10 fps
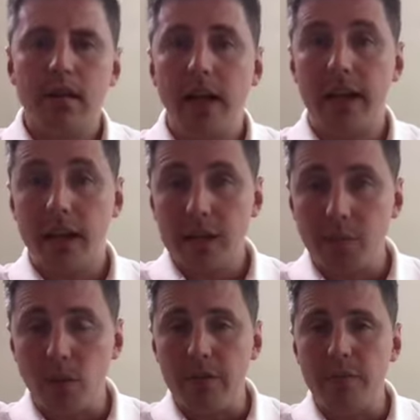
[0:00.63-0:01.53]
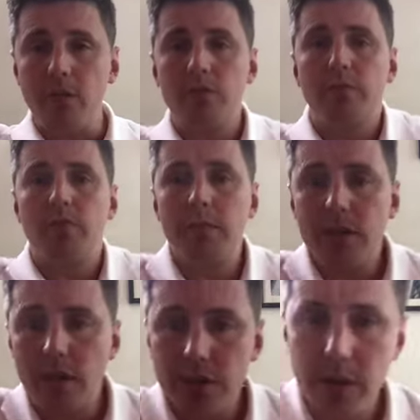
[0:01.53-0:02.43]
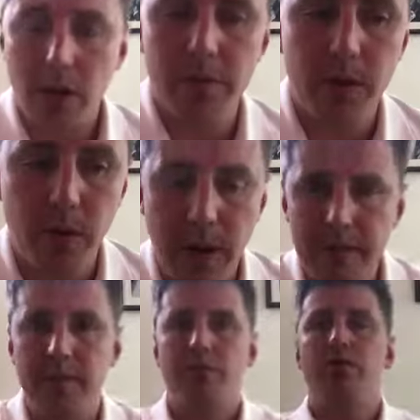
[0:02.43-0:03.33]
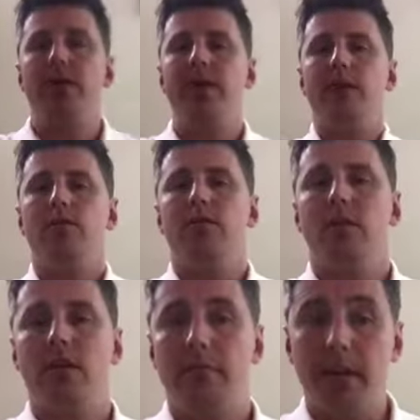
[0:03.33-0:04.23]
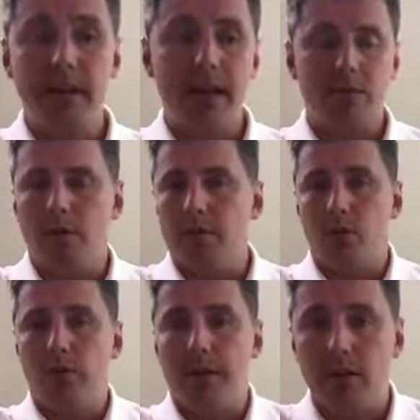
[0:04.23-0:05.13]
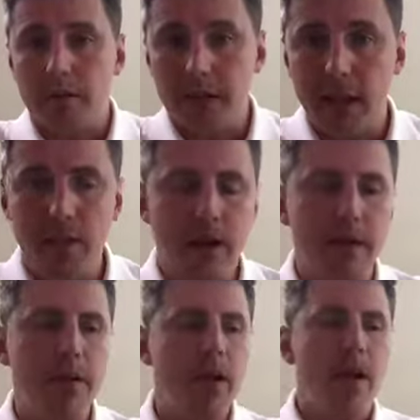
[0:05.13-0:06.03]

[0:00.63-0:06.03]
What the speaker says: Hey guys, Paul here from Meldrum Performance Coaching. Hope you're all having a pretty good Monday. Well, I'm recording it on the Monday where I am.